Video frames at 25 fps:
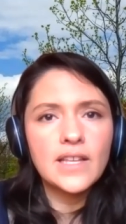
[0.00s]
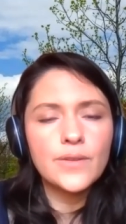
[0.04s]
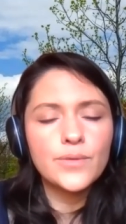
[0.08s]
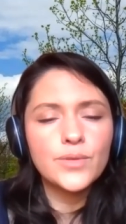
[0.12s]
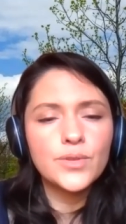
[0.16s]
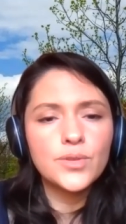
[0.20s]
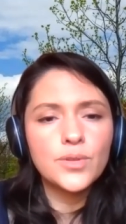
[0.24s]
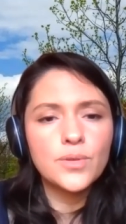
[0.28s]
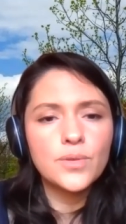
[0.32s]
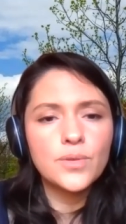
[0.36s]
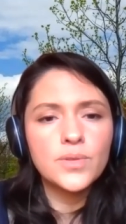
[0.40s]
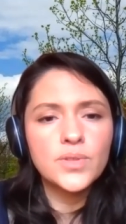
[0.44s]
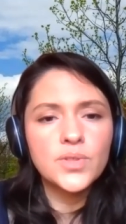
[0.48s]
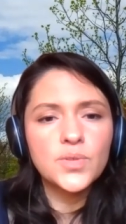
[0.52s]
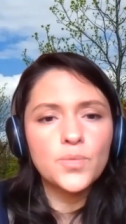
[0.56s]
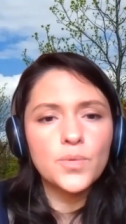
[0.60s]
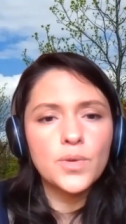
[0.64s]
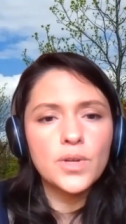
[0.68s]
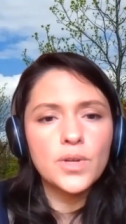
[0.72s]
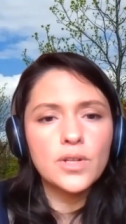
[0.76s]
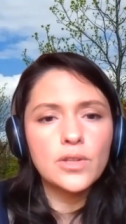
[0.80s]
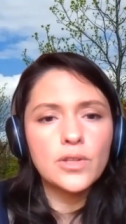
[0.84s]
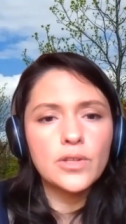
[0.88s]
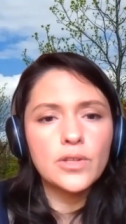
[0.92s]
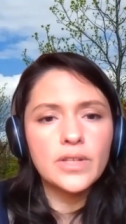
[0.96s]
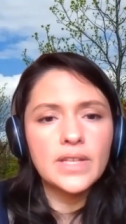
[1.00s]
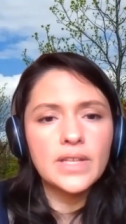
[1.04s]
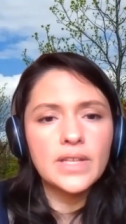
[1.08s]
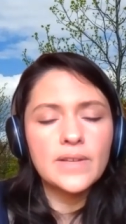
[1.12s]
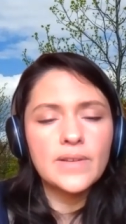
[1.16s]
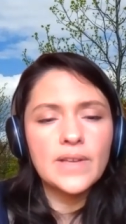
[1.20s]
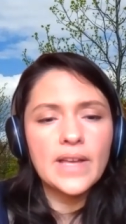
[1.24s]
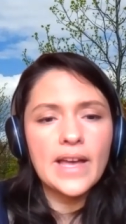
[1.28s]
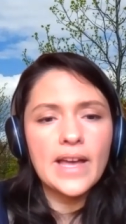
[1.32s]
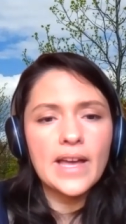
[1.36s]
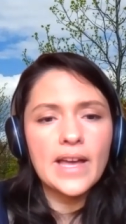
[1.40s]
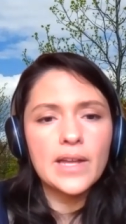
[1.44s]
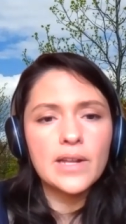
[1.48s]
if students were looking
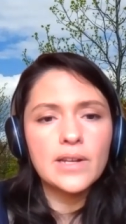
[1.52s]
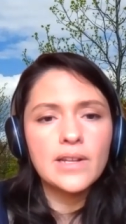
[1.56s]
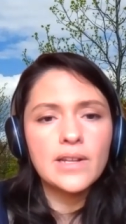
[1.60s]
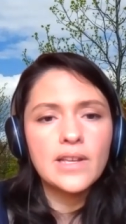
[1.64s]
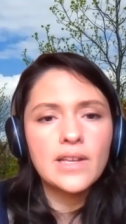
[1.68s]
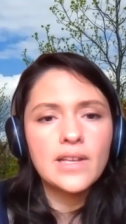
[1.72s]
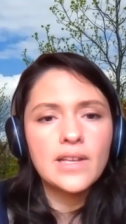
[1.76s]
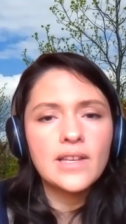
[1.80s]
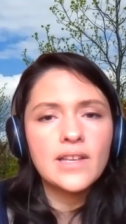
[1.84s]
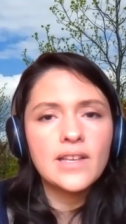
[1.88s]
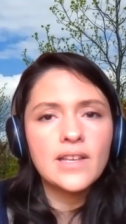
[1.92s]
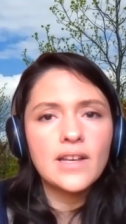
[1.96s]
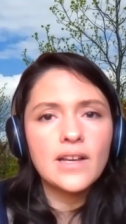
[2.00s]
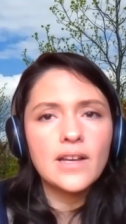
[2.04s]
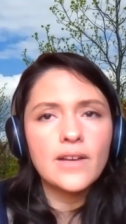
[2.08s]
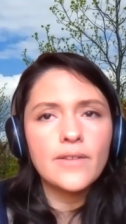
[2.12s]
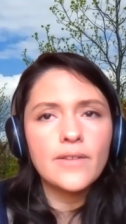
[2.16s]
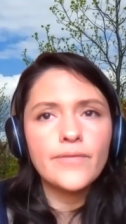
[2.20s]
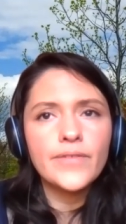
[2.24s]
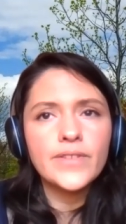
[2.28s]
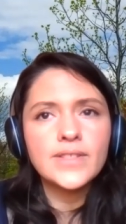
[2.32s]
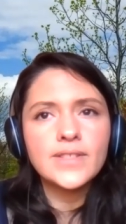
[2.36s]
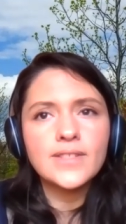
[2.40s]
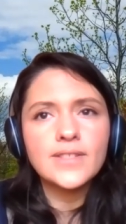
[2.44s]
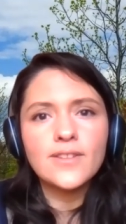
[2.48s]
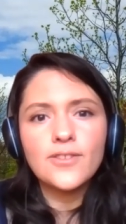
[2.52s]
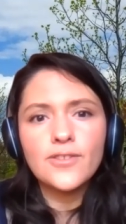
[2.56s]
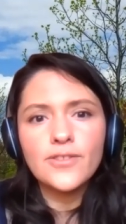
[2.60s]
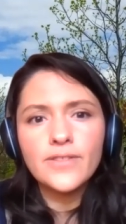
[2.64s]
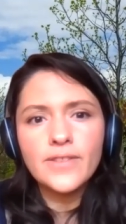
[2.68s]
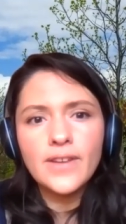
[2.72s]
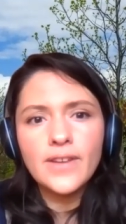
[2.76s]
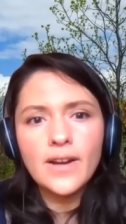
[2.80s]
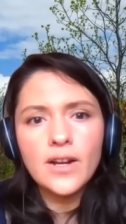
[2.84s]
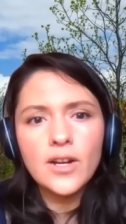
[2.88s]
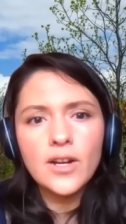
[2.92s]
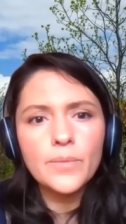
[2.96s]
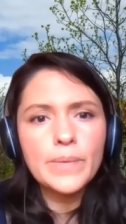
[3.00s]
at uh, physical
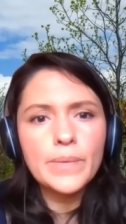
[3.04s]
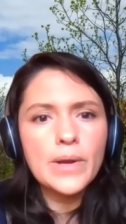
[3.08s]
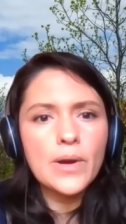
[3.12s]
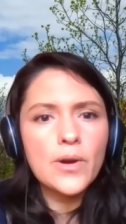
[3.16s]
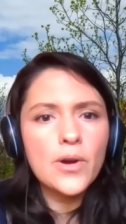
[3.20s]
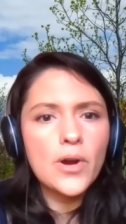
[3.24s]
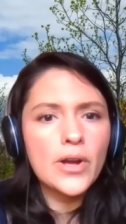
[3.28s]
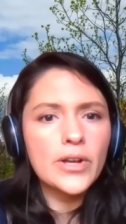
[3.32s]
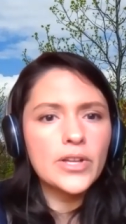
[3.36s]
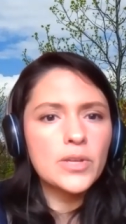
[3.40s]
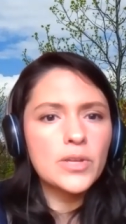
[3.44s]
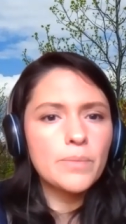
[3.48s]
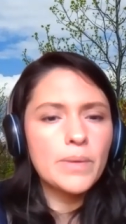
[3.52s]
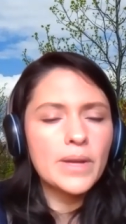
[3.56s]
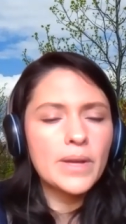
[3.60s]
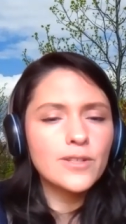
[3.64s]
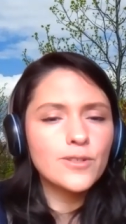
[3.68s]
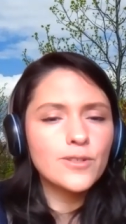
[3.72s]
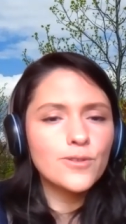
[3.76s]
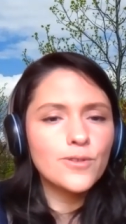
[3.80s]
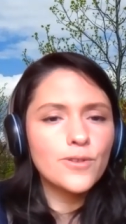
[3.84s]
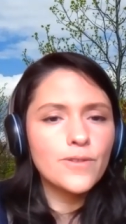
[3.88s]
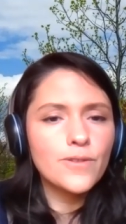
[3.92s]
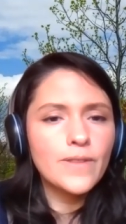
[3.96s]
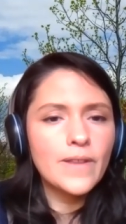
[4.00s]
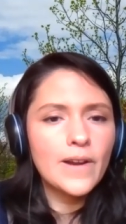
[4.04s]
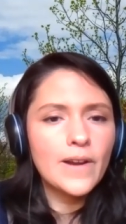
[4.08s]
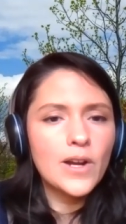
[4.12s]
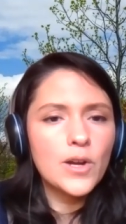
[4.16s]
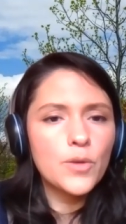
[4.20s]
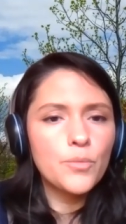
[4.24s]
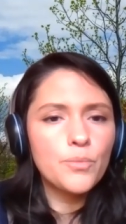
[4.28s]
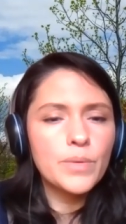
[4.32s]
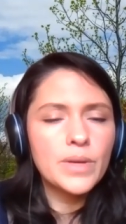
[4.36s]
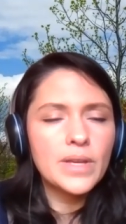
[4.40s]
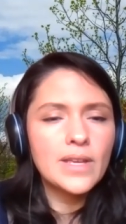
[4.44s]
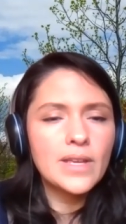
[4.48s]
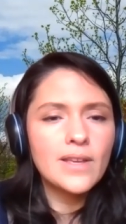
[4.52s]
therapy or occupational
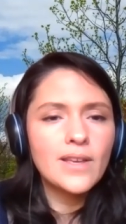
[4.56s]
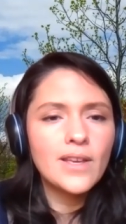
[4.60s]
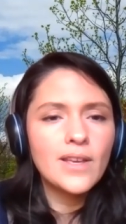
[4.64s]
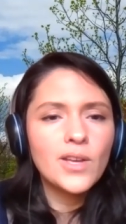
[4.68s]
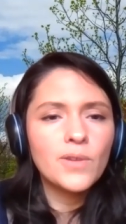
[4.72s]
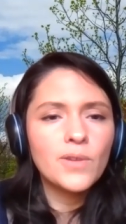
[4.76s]
therapy,